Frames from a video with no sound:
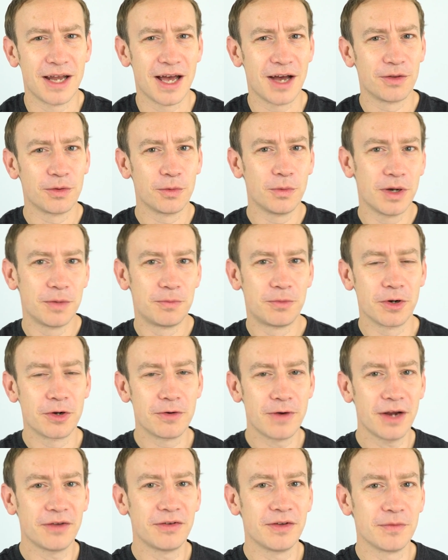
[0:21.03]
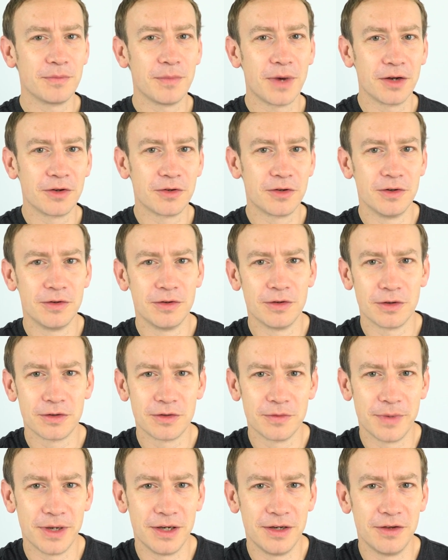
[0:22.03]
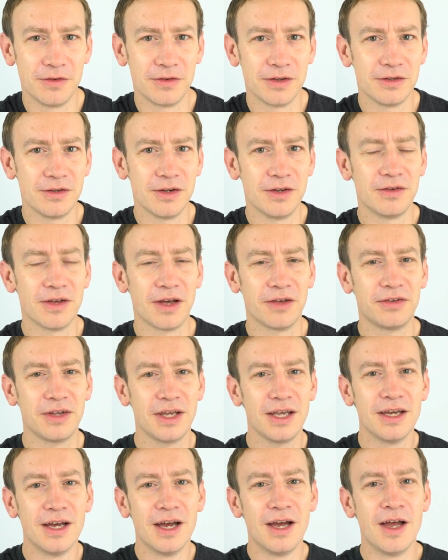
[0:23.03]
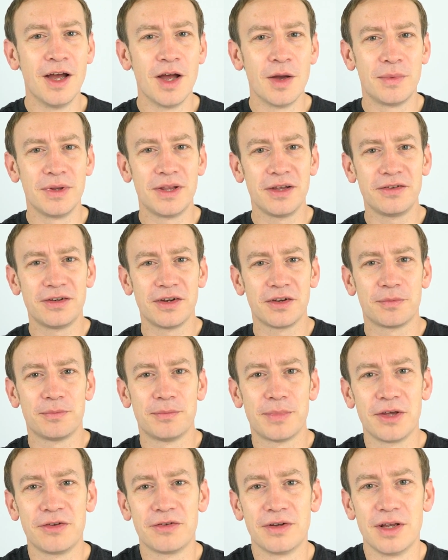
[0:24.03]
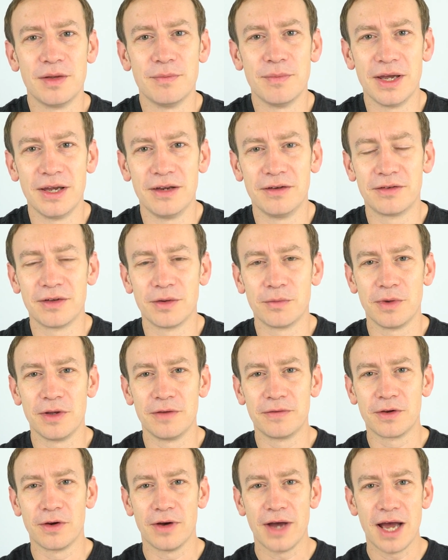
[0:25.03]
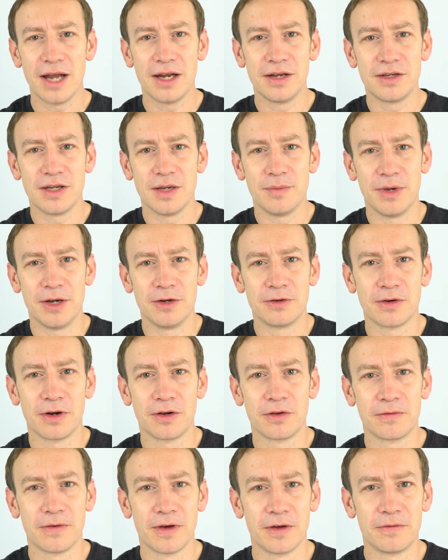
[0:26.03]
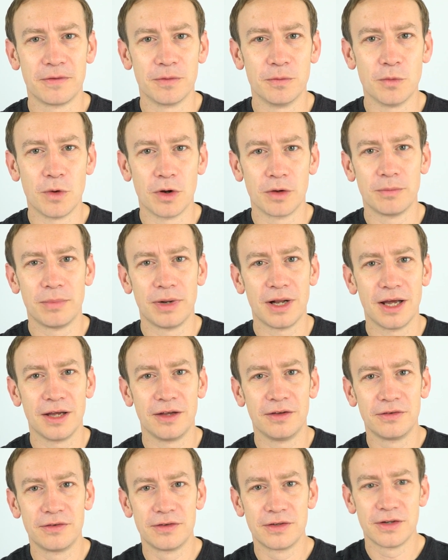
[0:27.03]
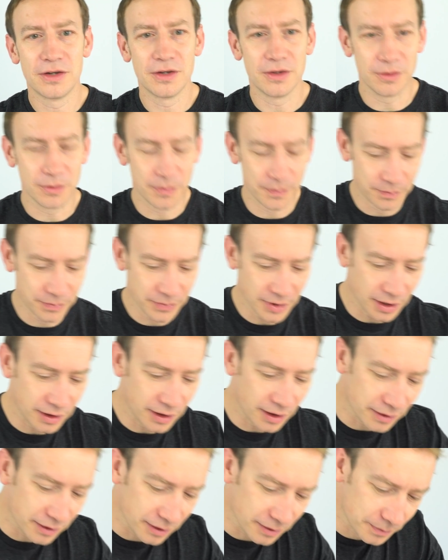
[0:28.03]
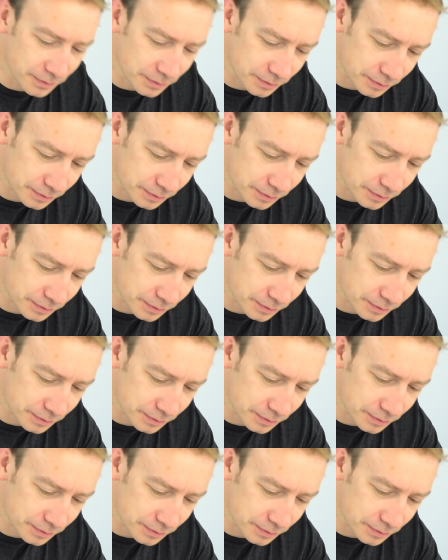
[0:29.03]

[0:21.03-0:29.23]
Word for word: Now, the word progressive might not have been used at GCSE, but this just basically means that we've got energy being transferred from one place to another.